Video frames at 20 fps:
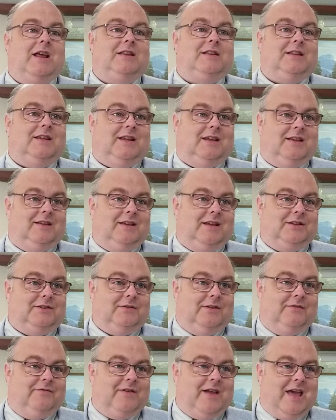Vanity
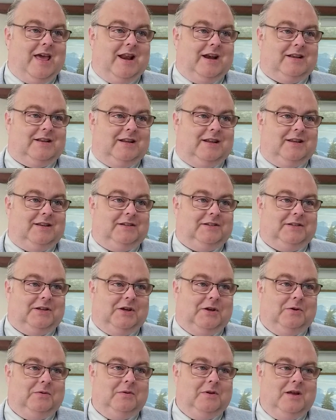sorry, vanity. And
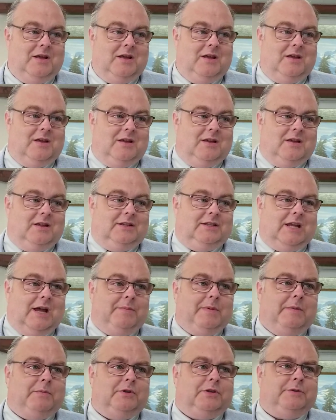so some
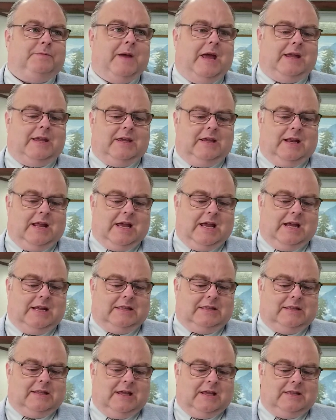people
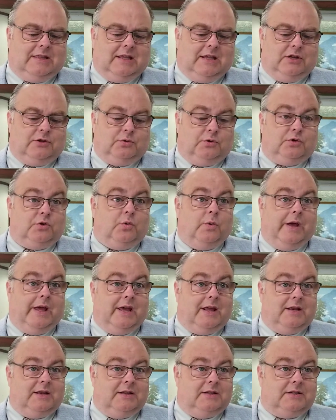speculate that these were
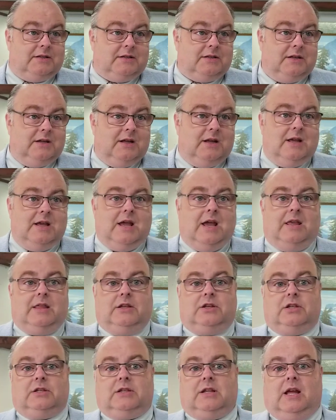twins, and
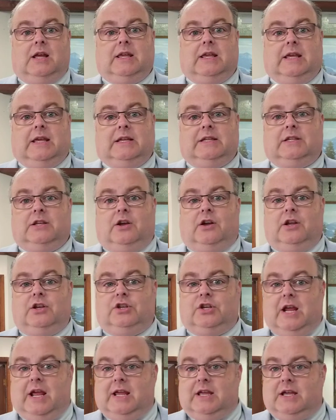it's just like Esau and
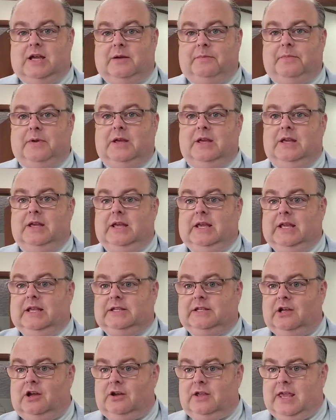Jacob.
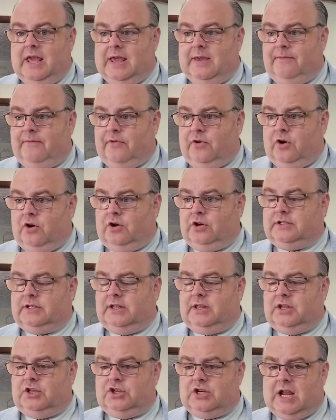Esau came first,
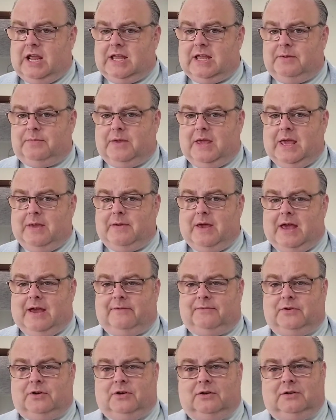and then Jacob came
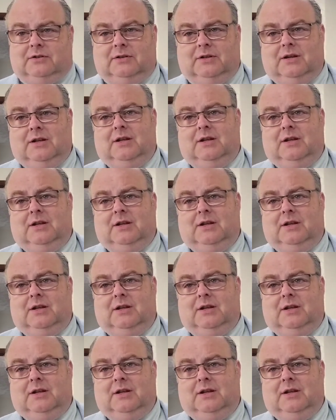after.